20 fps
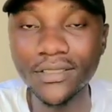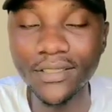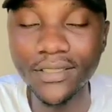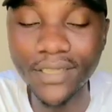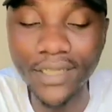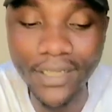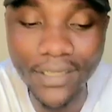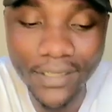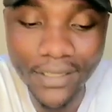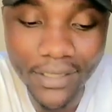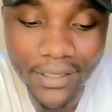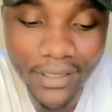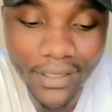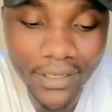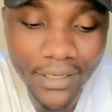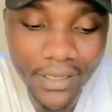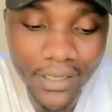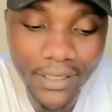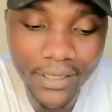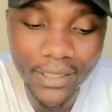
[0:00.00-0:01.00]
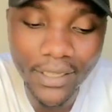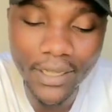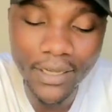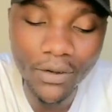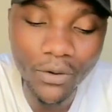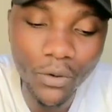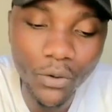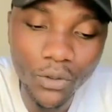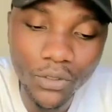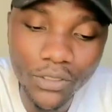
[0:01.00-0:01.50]
like like they are
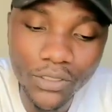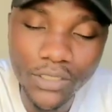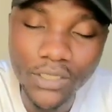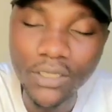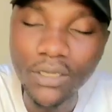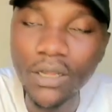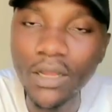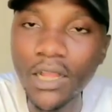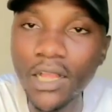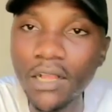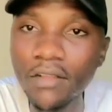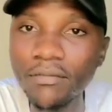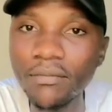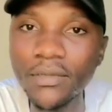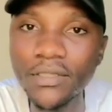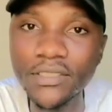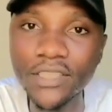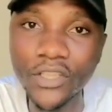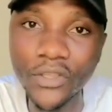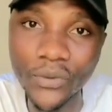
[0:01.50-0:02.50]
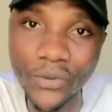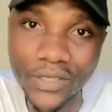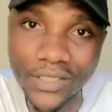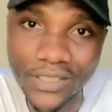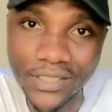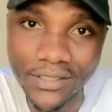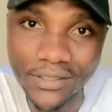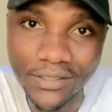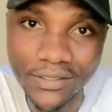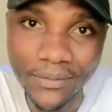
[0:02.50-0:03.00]
called government
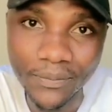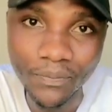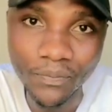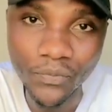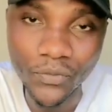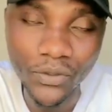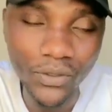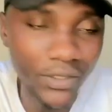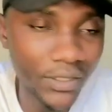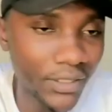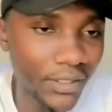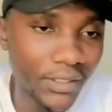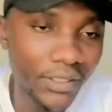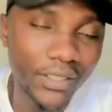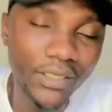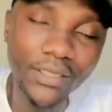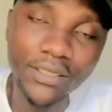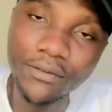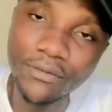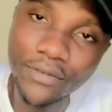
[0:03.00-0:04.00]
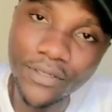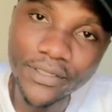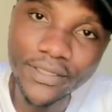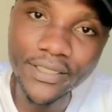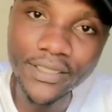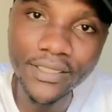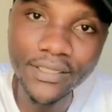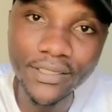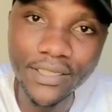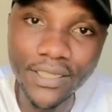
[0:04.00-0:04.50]
securities okay the first
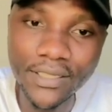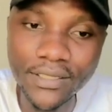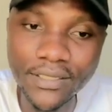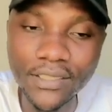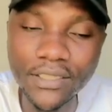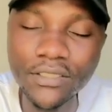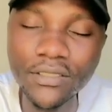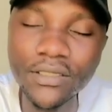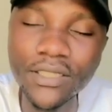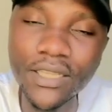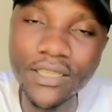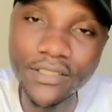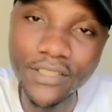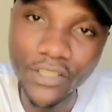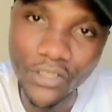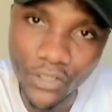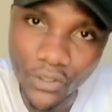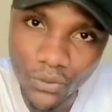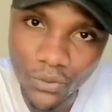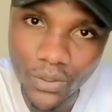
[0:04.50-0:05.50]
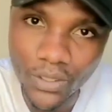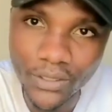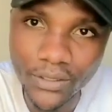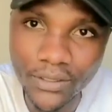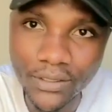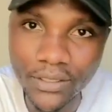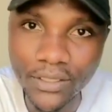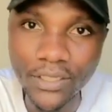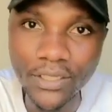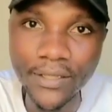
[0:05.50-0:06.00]
thing that they are secured
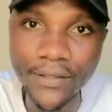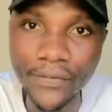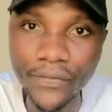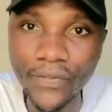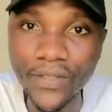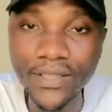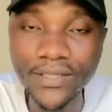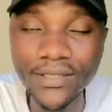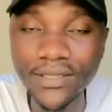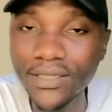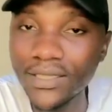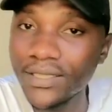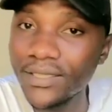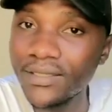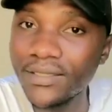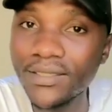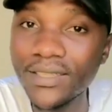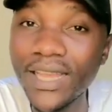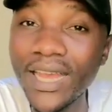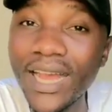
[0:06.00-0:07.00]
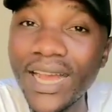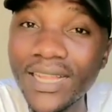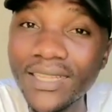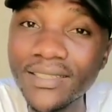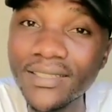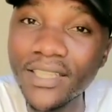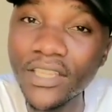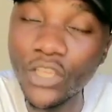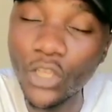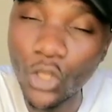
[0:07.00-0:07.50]
these things are
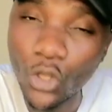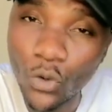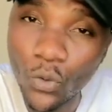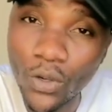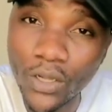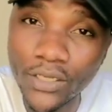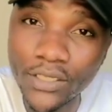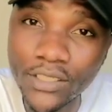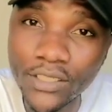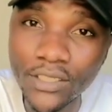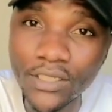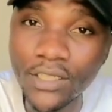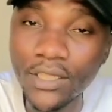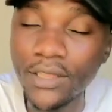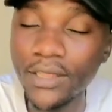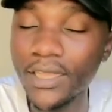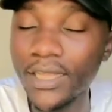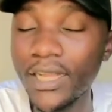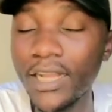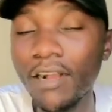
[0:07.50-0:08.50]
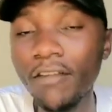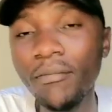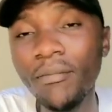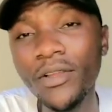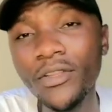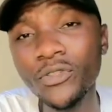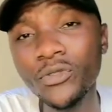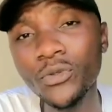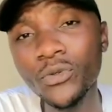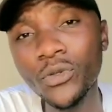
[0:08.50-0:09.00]
secured the
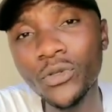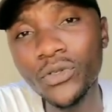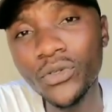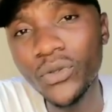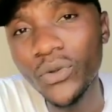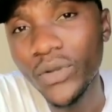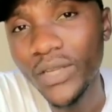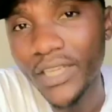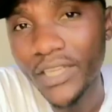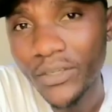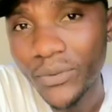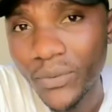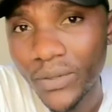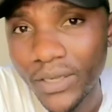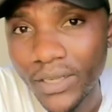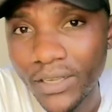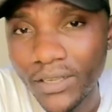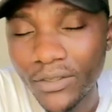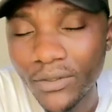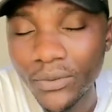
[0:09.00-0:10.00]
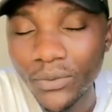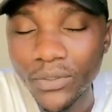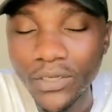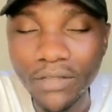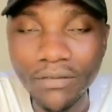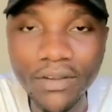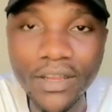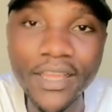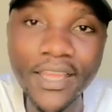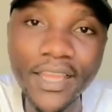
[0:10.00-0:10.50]
government will not go anywhere you will
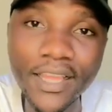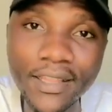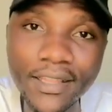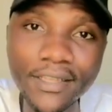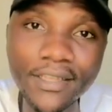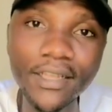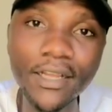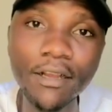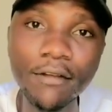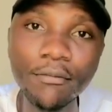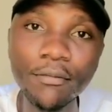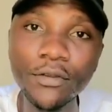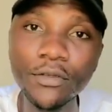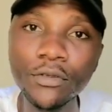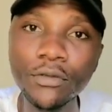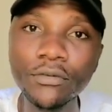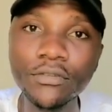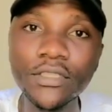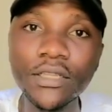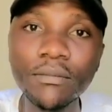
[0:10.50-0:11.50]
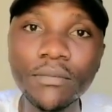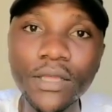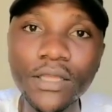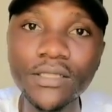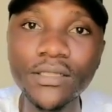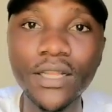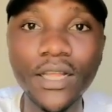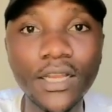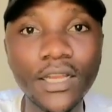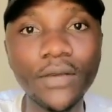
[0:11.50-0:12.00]
never hear that the government of zambia
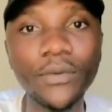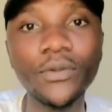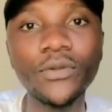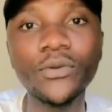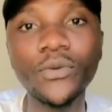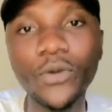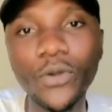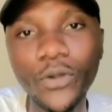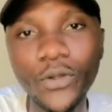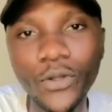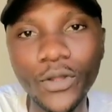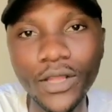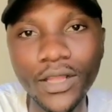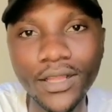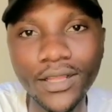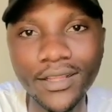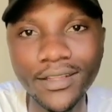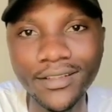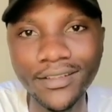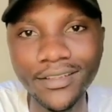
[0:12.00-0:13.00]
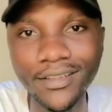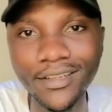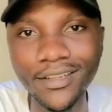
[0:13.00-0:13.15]
has run away to,